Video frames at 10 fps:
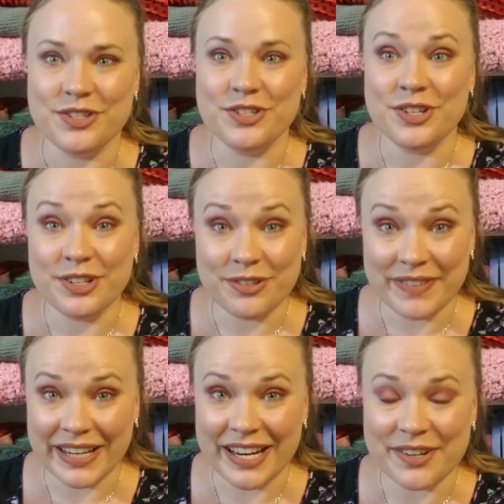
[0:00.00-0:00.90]
2
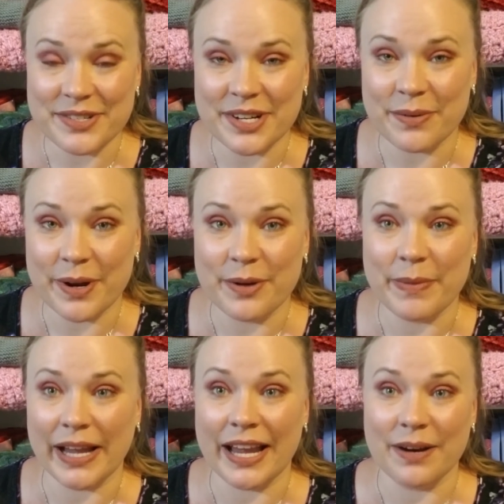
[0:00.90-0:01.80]
videos in a row,
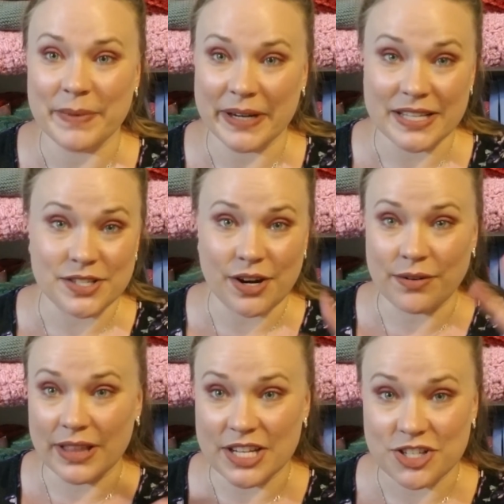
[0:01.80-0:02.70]
my camera has
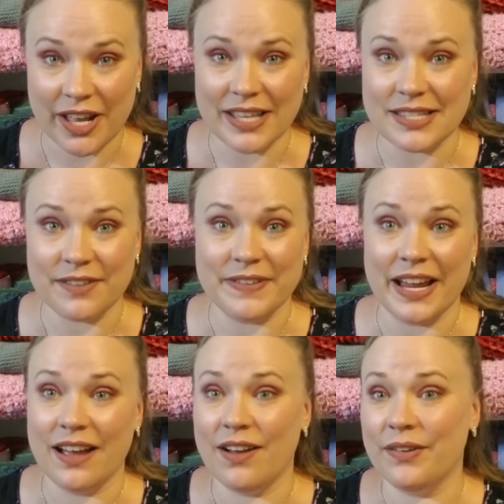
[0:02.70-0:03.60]
totally shut itself
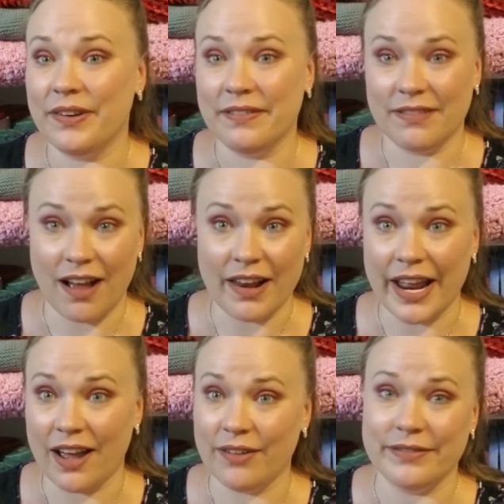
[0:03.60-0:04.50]
down, gone
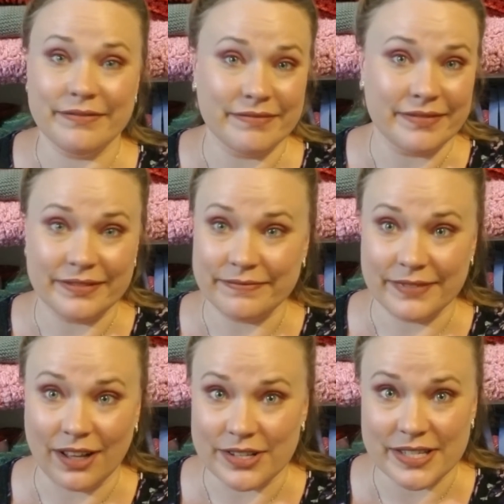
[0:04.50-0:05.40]
out,
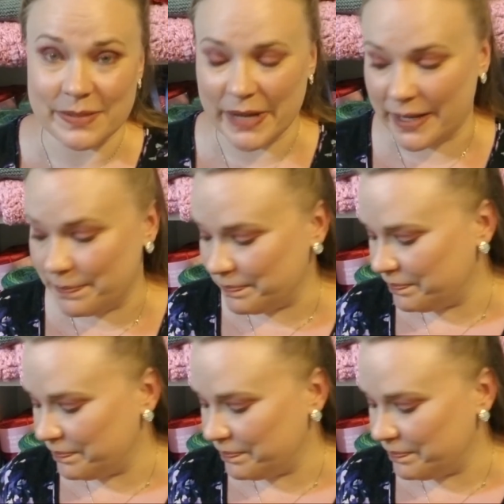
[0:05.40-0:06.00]
lost its mind.